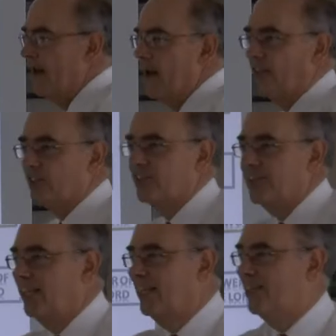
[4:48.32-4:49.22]
The
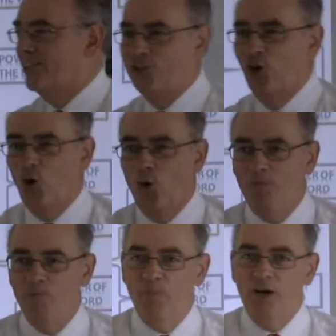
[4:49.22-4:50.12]
stilling of the storm.
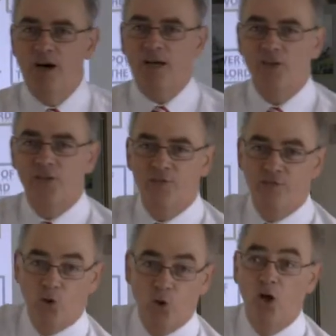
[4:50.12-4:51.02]
Mark
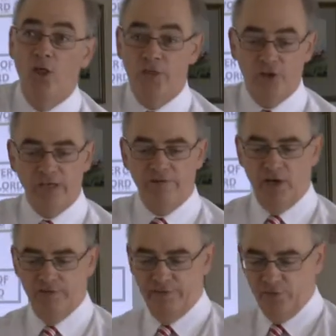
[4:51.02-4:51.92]
4,
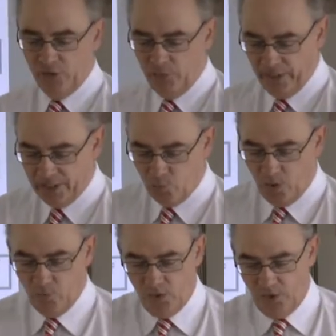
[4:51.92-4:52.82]
35 to 41 is
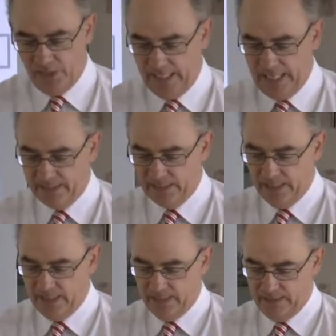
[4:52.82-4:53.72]
what we're looking at
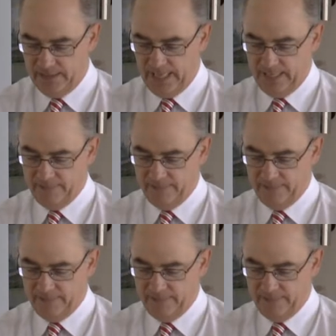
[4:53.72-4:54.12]
today.